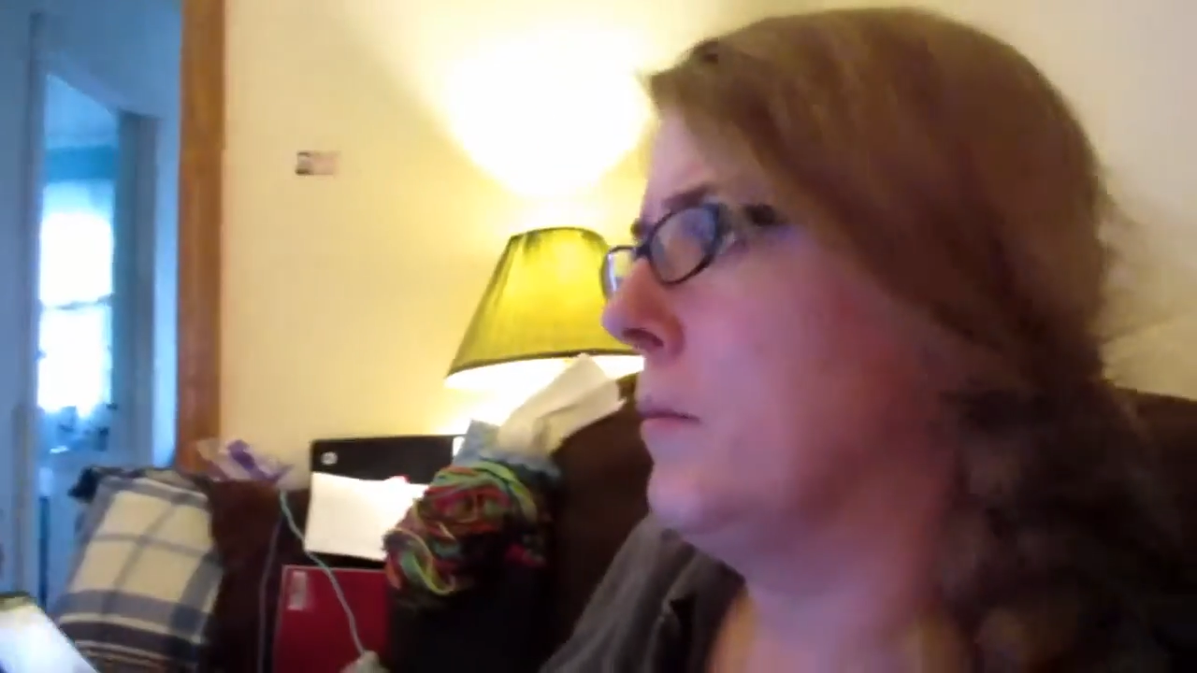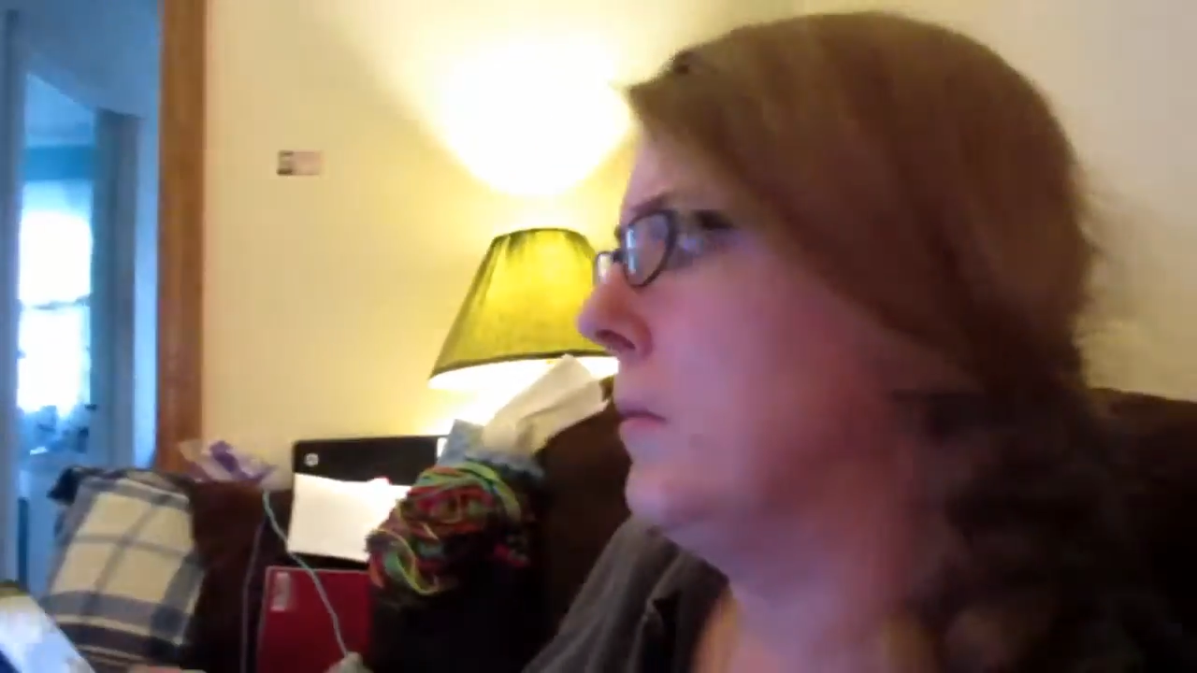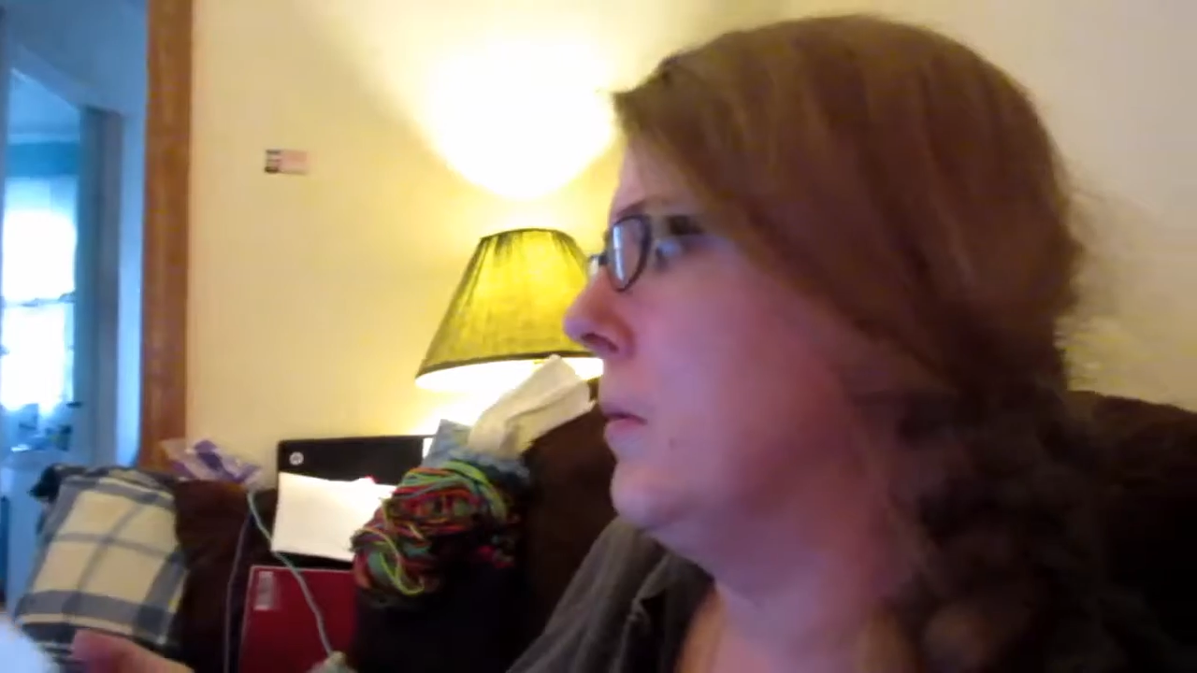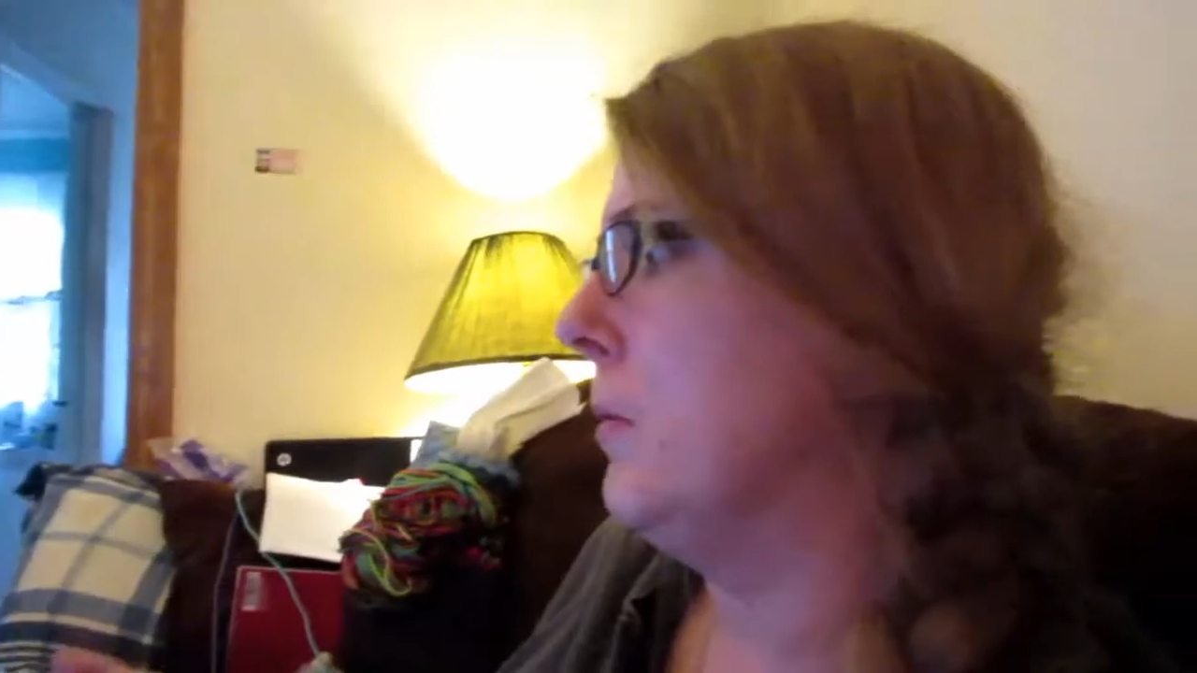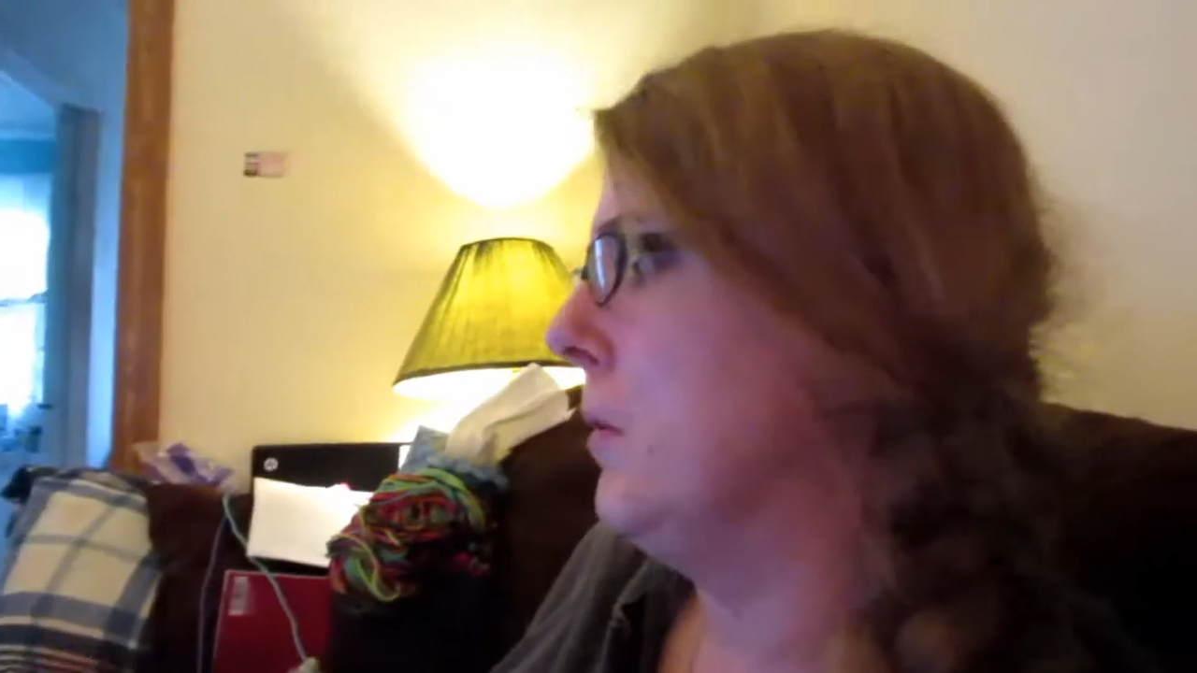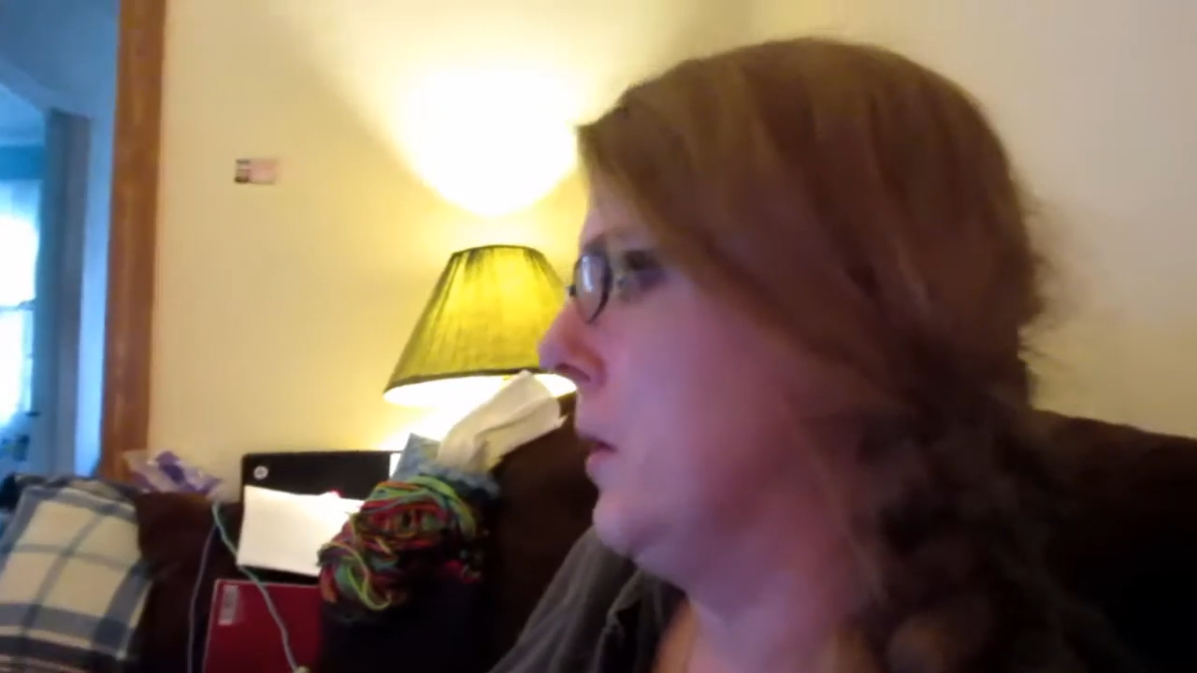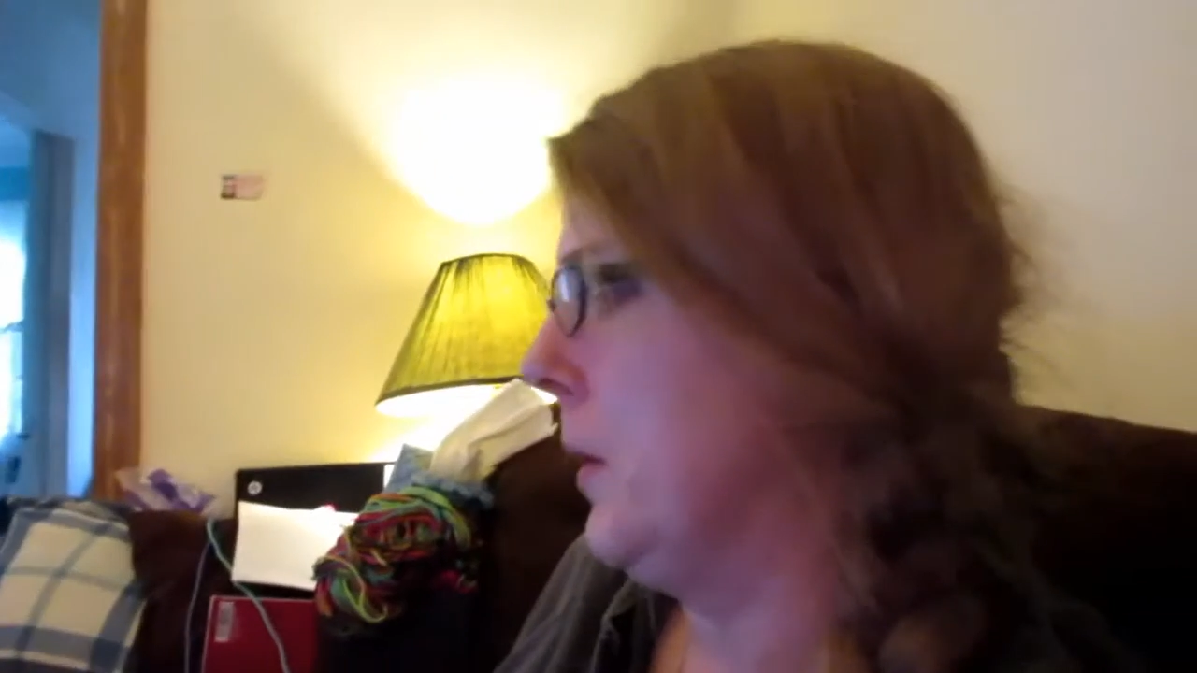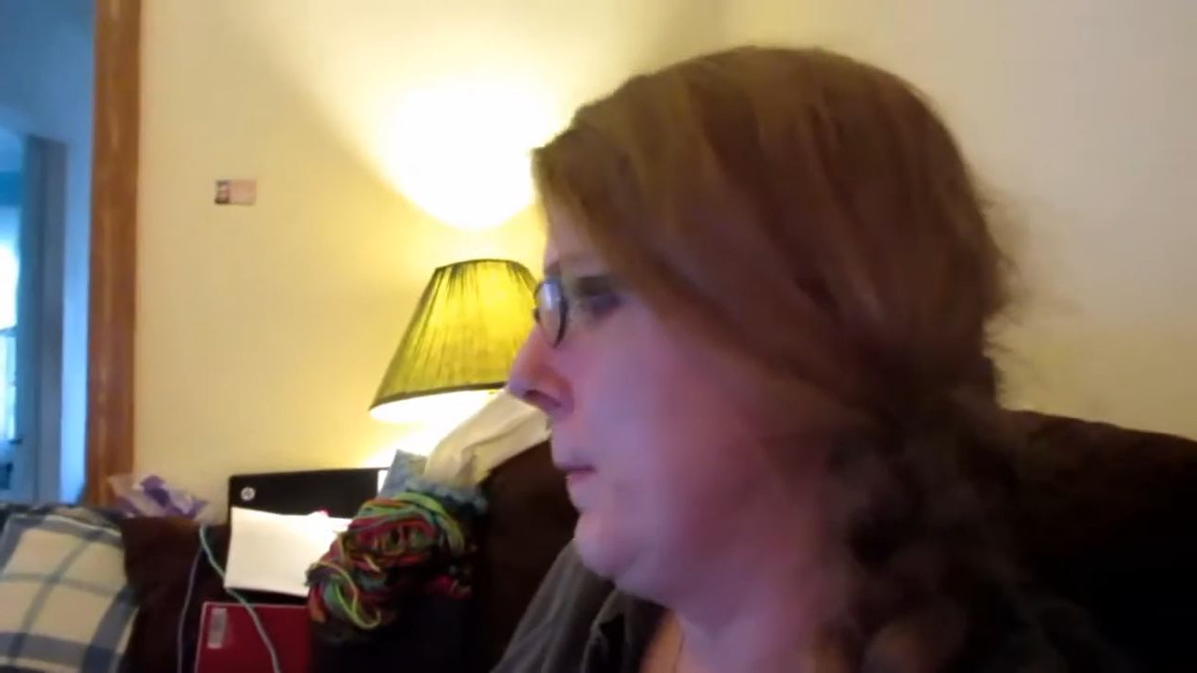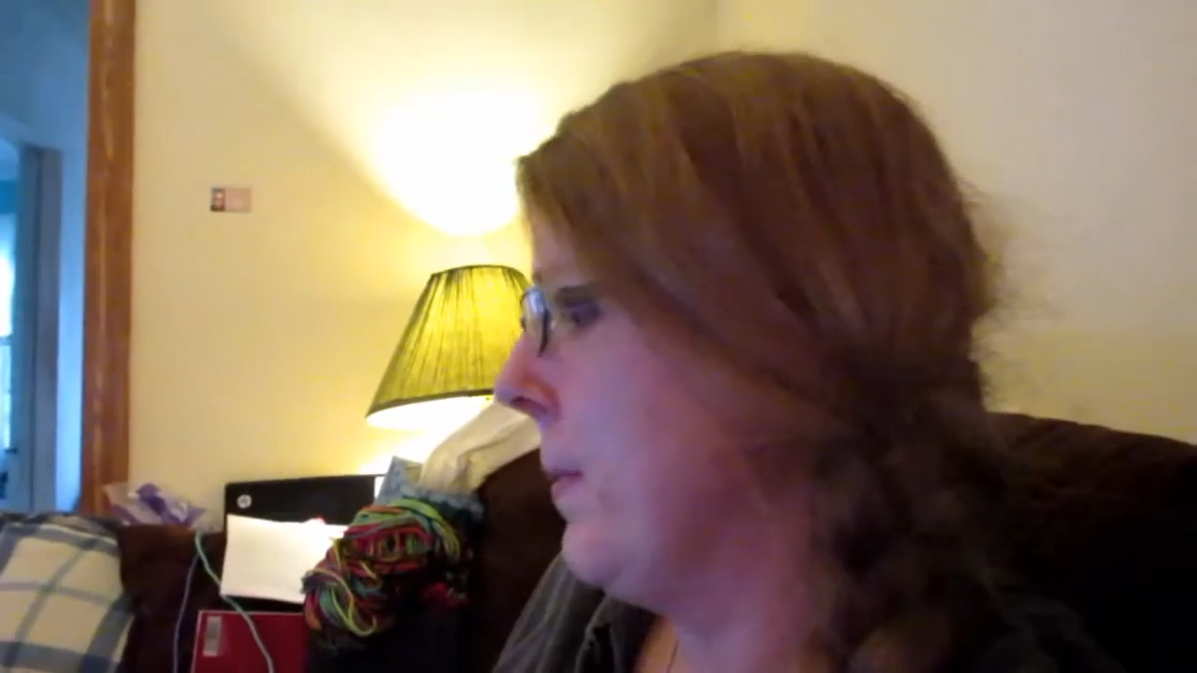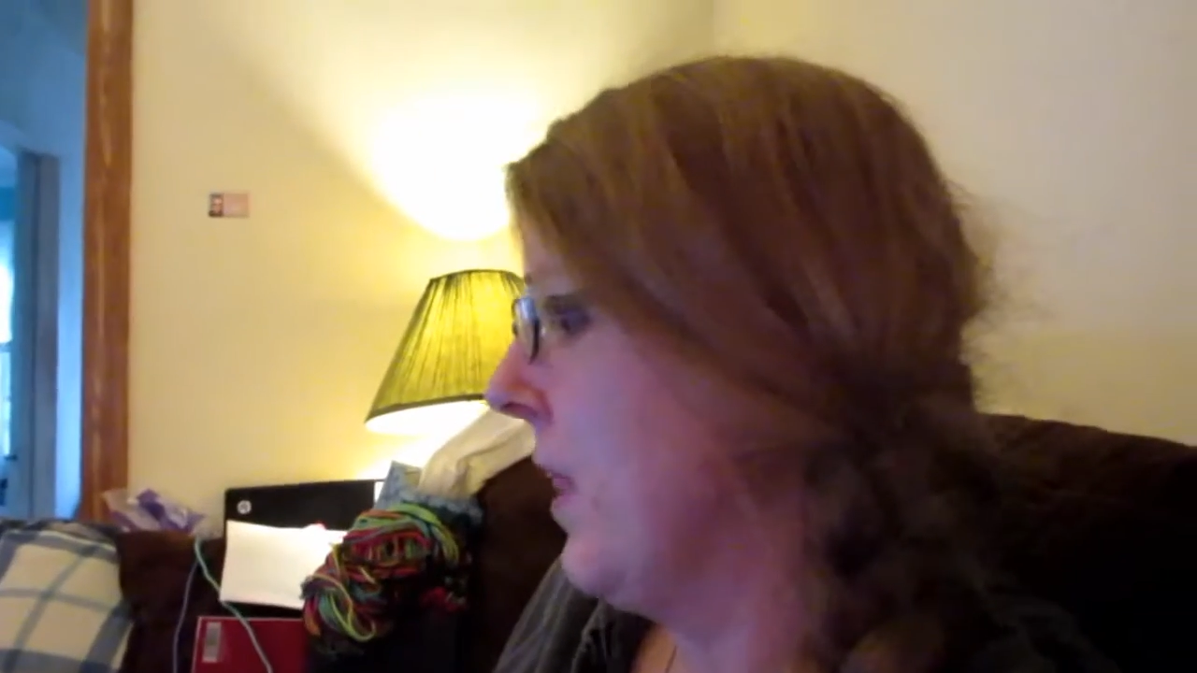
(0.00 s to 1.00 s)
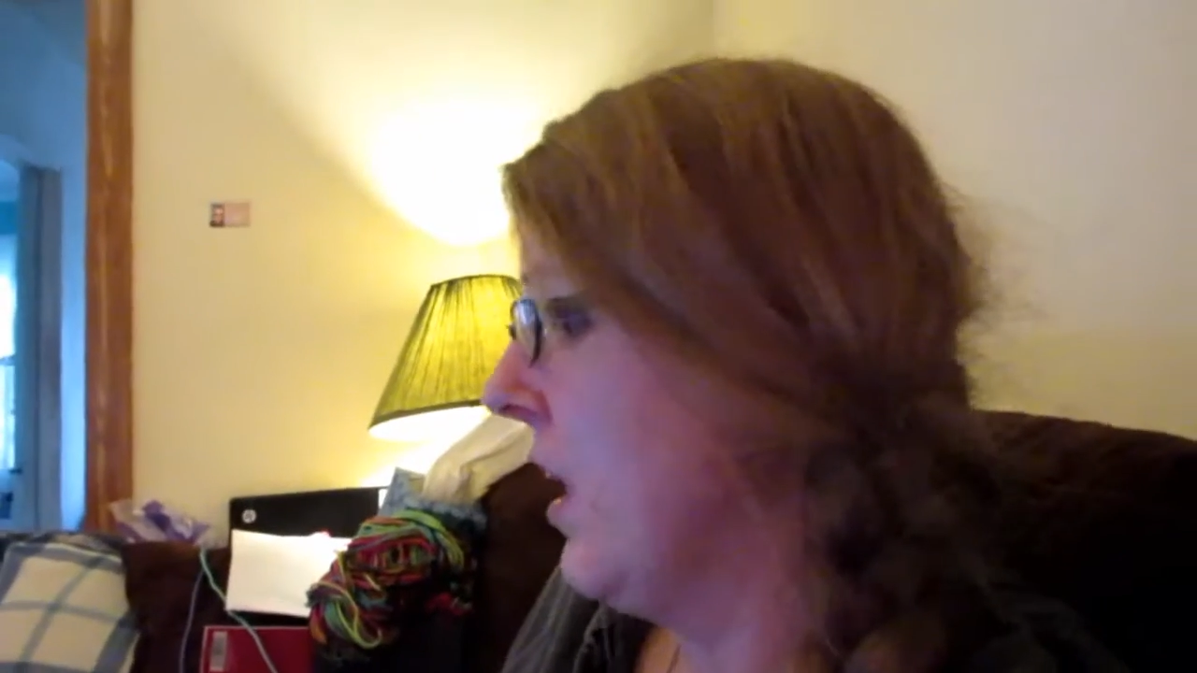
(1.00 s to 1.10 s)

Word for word: Don't want to double check